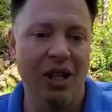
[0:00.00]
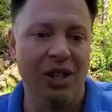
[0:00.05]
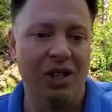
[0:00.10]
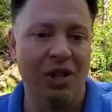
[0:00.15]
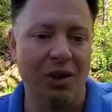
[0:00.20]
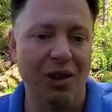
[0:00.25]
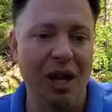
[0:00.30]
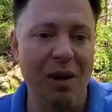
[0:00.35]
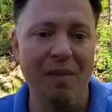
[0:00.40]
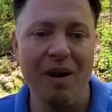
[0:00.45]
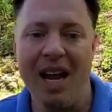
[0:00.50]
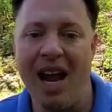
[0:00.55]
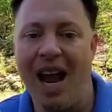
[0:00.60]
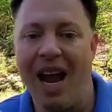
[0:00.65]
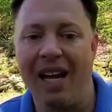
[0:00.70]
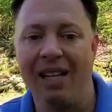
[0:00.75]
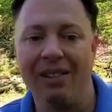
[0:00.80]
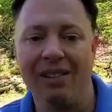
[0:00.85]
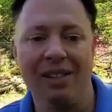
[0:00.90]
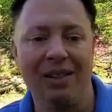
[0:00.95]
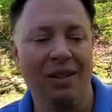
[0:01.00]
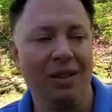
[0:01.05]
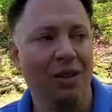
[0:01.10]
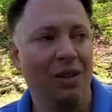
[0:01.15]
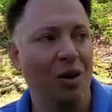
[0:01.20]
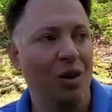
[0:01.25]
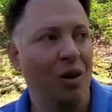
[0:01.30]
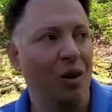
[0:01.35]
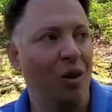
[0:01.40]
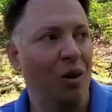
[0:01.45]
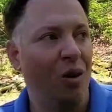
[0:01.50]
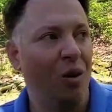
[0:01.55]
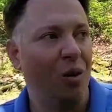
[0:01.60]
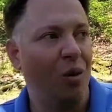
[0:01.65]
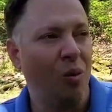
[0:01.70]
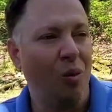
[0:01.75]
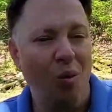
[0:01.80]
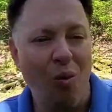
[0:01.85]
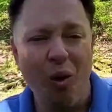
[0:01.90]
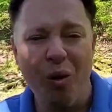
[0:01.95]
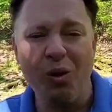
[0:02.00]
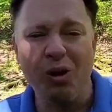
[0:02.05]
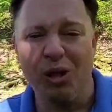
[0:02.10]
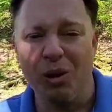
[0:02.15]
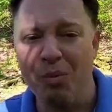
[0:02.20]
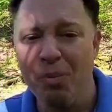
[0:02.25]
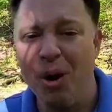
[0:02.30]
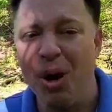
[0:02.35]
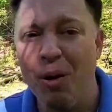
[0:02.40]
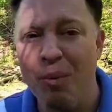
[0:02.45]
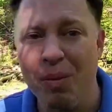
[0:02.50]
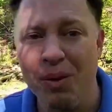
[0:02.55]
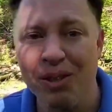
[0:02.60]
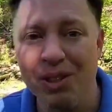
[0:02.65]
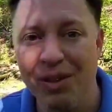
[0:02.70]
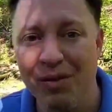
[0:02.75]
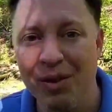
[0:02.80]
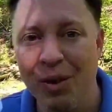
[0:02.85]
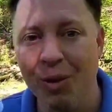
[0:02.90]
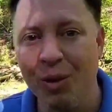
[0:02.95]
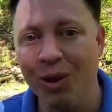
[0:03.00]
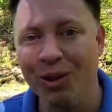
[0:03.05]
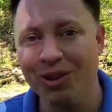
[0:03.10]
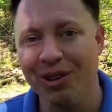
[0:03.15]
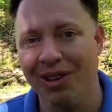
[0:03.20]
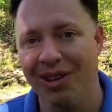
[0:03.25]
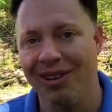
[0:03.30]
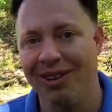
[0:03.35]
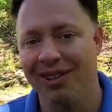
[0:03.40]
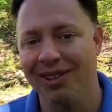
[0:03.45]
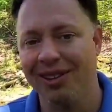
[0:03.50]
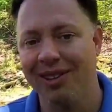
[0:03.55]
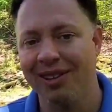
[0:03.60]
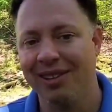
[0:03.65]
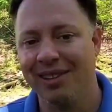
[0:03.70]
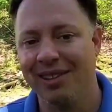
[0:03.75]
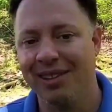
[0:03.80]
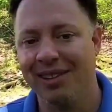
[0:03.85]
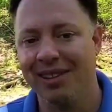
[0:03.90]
So let me ask, what was the purpose of the wilderness?